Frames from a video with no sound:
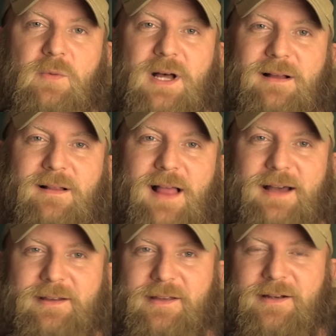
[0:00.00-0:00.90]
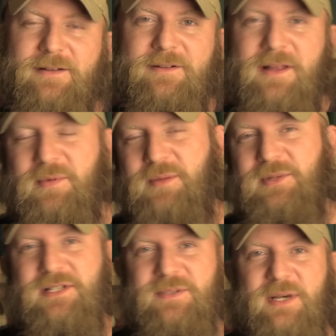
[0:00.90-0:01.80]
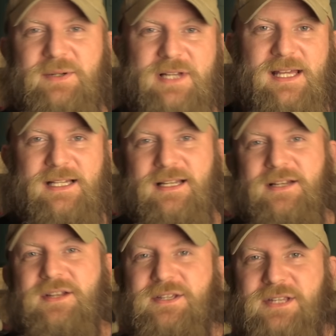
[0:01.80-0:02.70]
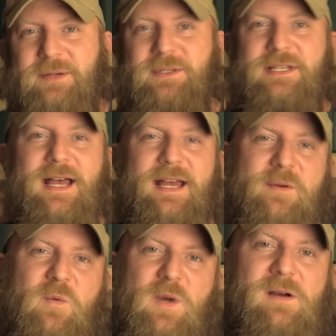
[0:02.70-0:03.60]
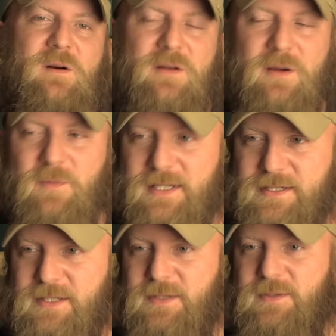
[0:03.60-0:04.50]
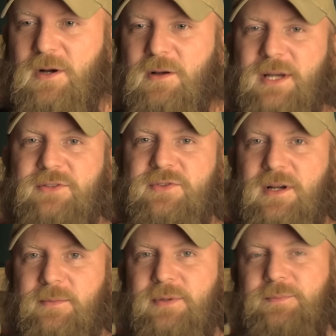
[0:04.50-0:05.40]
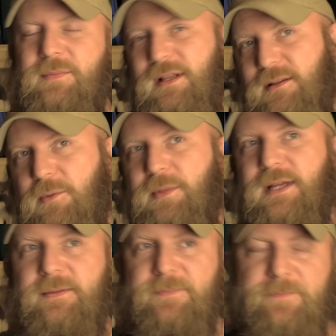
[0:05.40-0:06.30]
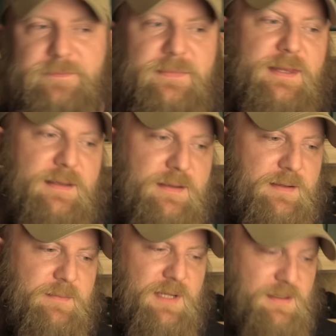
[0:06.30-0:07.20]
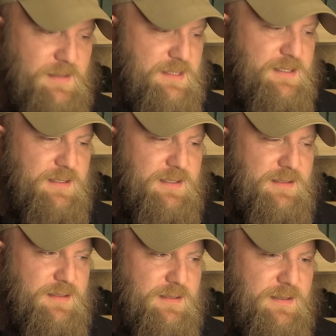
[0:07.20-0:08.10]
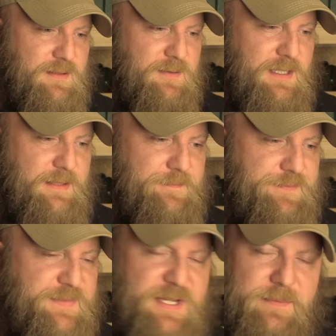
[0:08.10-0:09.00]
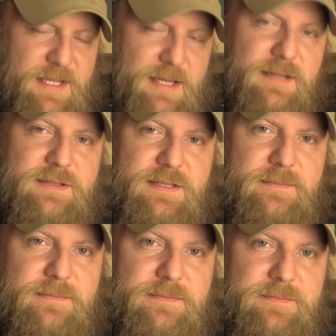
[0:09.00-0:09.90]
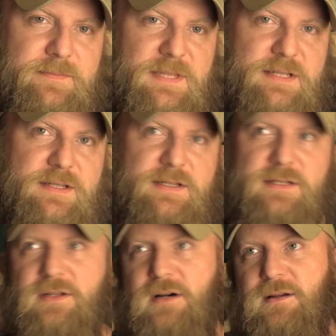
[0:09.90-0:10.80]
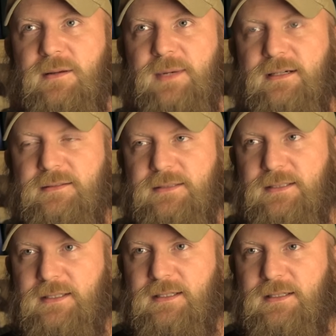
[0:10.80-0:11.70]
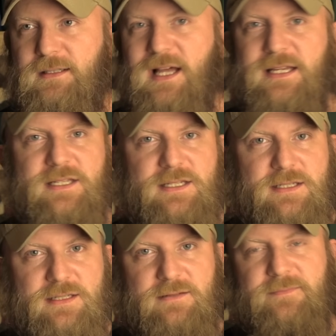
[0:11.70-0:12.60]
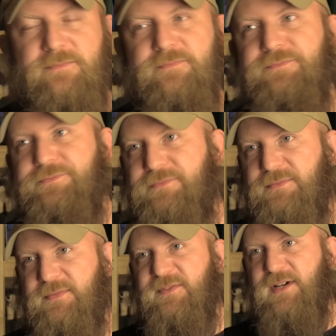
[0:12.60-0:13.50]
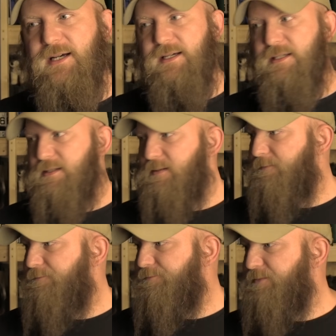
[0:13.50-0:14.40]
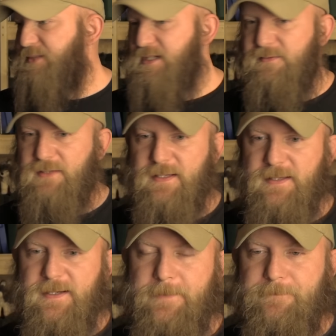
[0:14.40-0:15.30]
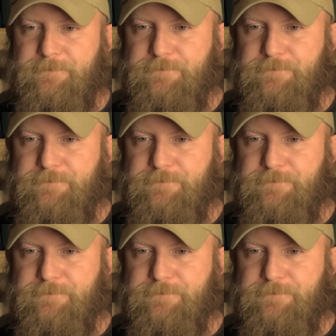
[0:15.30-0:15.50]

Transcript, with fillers: Well, howdy there, Internet people. It's Beau again. So, today we are going to talk about Trump a little bit, but it leads us to uh, something else. It leads us to talking about license, fines, stuff like that.